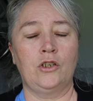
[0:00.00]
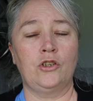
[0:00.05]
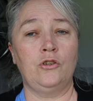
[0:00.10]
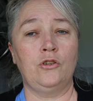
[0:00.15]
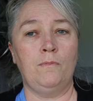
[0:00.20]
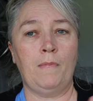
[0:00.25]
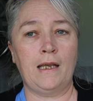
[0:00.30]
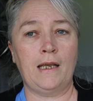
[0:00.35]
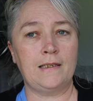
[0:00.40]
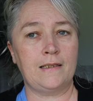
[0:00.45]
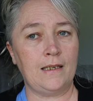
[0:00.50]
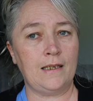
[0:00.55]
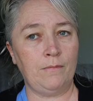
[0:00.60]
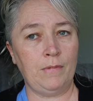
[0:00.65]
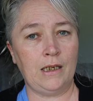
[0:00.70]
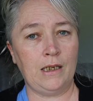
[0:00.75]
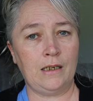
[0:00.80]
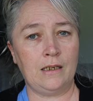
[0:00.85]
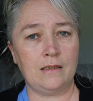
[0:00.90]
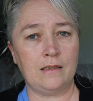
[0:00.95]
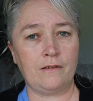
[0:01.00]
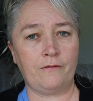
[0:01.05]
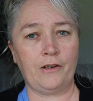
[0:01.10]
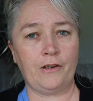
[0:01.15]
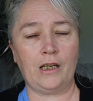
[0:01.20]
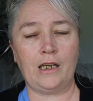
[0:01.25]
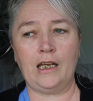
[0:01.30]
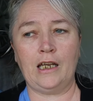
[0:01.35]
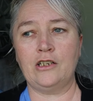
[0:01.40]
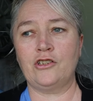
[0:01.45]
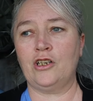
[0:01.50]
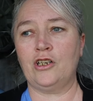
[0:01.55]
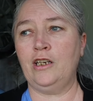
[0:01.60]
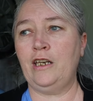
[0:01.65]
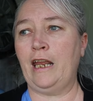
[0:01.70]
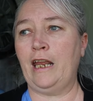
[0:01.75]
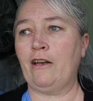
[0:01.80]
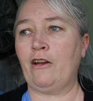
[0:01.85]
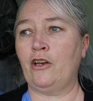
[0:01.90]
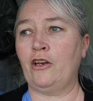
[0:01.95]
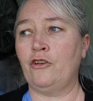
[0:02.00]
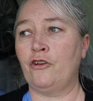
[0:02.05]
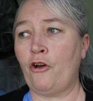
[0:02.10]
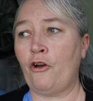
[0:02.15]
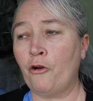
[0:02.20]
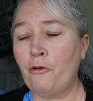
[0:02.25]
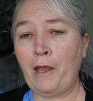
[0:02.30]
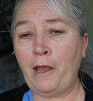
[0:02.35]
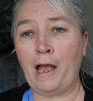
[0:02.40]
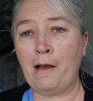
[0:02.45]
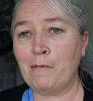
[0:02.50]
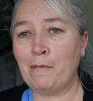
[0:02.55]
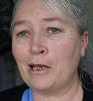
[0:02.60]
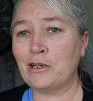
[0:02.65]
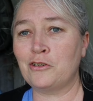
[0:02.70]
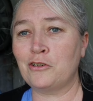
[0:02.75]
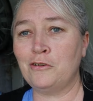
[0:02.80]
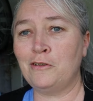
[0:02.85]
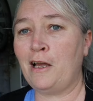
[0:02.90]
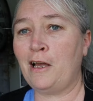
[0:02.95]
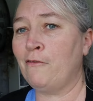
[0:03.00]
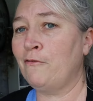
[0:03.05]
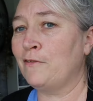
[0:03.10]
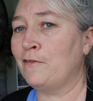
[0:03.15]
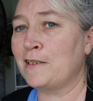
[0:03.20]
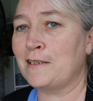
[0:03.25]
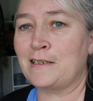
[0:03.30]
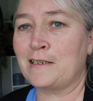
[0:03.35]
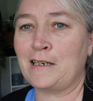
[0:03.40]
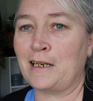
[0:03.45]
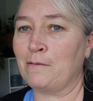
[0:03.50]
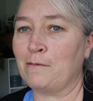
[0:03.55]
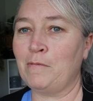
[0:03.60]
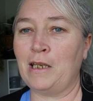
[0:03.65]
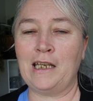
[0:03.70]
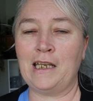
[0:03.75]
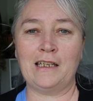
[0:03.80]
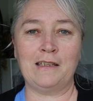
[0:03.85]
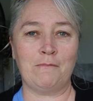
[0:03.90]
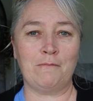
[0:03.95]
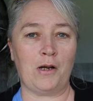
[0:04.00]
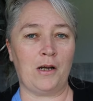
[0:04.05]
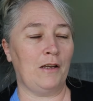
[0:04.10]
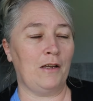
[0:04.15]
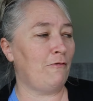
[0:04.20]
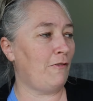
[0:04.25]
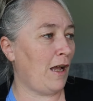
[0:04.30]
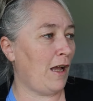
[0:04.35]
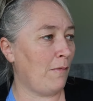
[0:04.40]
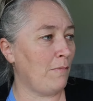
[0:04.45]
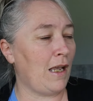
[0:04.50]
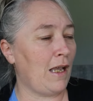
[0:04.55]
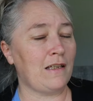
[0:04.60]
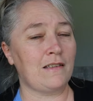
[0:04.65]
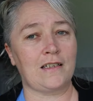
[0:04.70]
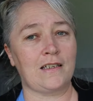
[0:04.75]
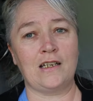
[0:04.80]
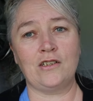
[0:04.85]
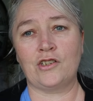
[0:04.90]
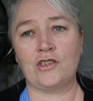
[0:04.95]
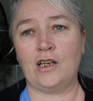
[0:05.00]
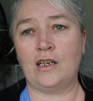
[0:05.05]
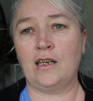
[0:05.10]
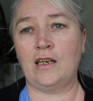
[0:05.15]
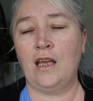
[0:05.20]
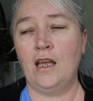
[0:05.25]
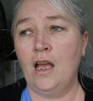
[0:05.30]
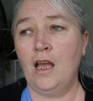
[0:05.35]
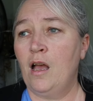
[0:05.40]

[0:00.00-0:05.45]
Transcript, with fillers: you may see me in a different kitchen and I know how much you love visiting me in my farmhouse kitchen.